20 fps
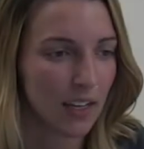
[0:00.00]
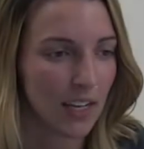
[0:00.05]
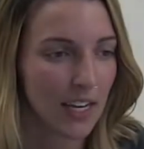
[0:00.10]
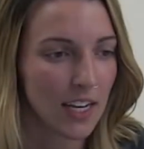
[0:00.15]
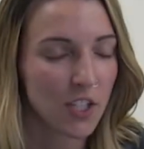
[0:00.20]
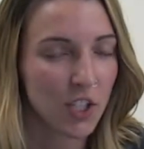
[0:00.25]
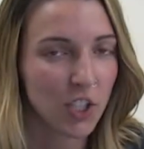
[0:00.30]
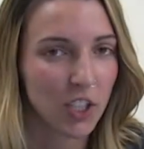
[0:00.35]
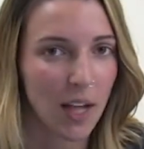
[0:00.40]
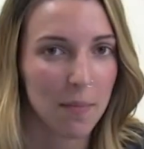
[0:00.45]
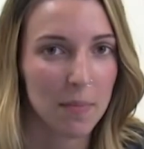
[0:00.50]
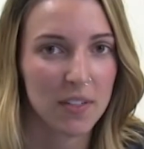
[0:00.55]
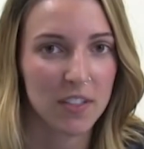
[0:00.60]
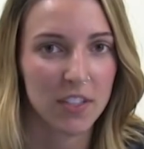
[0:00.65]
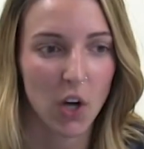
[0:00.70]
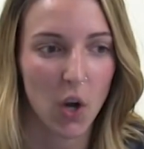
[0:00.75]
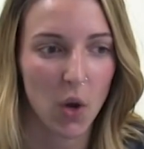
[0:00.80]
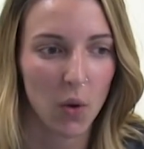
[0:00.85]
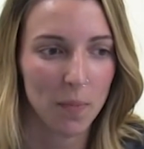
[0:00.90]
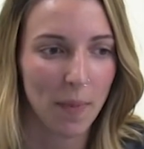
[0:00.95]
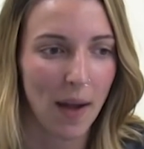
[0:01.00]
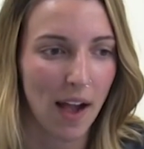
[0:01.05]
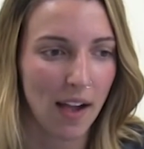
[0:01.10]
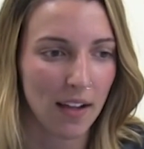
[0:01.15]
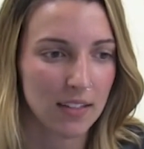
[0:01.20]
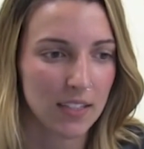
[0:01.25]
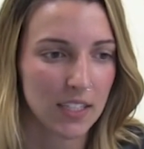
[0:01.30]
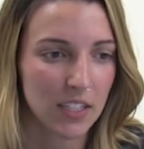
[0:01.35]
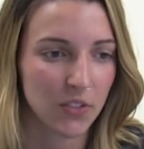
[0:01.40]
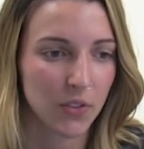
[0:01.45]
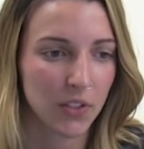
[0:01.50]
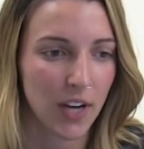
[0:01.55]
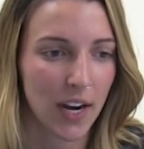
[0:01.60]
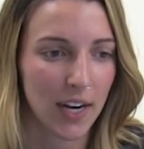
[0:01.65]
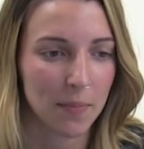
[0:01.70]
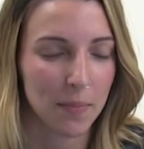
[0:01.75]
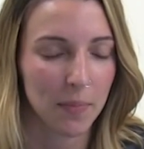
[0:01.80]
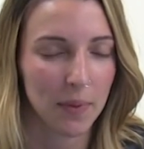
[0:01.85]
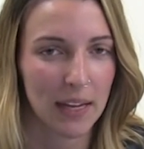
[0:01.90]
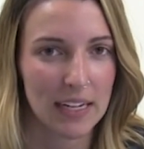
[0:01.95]
Each club has their own policies
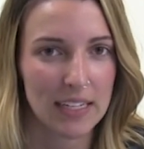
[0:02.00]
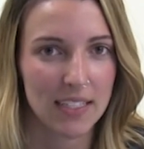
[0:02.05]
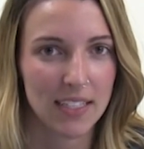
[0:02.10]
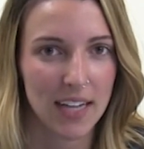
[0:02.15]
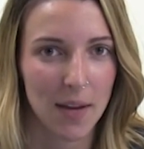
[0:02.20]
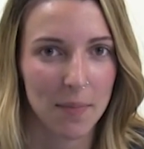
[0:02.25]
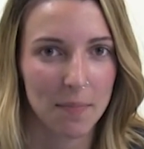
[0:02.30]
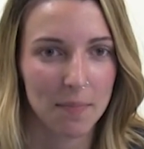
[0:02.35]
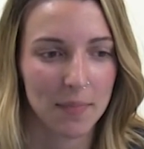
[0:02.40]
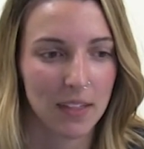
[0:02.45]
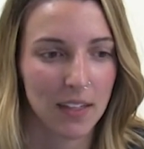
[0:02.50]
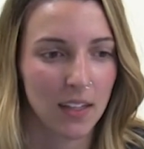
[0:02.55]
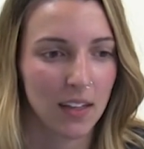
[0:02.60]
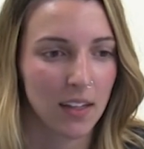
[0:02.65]
regarding playing time.